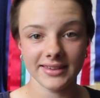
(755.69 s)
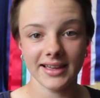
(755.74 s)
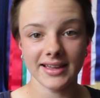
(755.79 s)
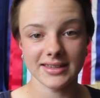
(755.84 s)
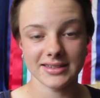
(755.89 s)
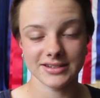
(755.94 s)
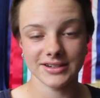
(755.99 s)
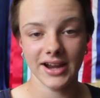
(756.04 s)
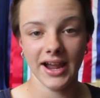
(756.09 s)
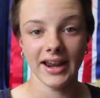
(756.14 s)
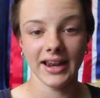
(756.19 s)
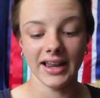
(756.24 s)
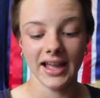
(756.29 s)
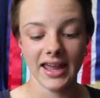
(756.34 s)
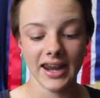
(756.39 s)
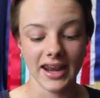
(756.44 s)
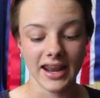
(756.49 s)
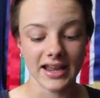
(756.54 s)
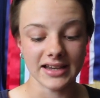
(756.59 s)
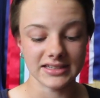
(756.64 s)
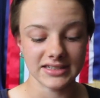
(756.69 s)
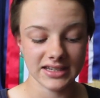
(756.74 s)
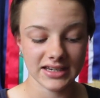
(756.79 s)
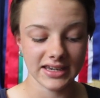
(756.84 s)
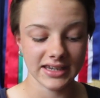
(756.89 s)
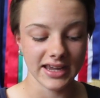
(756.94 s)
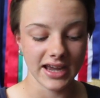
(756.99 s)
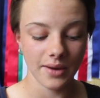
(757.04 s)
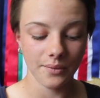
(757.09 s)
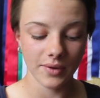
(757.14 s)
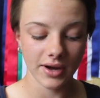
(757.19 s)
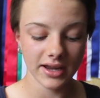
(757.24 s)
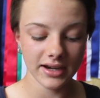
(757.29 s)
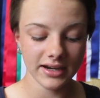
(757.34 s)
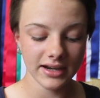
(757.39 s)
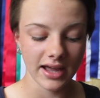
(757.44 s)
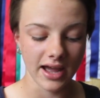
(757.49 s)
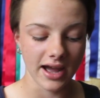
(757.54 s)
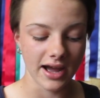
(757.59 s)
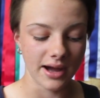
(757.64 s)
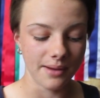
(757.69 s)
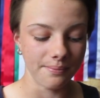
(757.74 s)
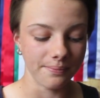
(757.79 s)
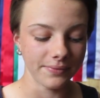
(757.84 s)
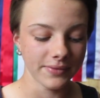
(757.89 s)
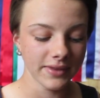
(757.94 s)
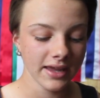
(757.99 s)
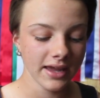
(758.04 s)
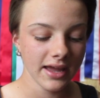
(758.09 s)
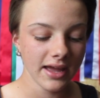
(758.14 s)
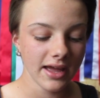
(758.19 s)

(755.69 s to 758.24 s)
last year at Adelaide and I didn't get one, um,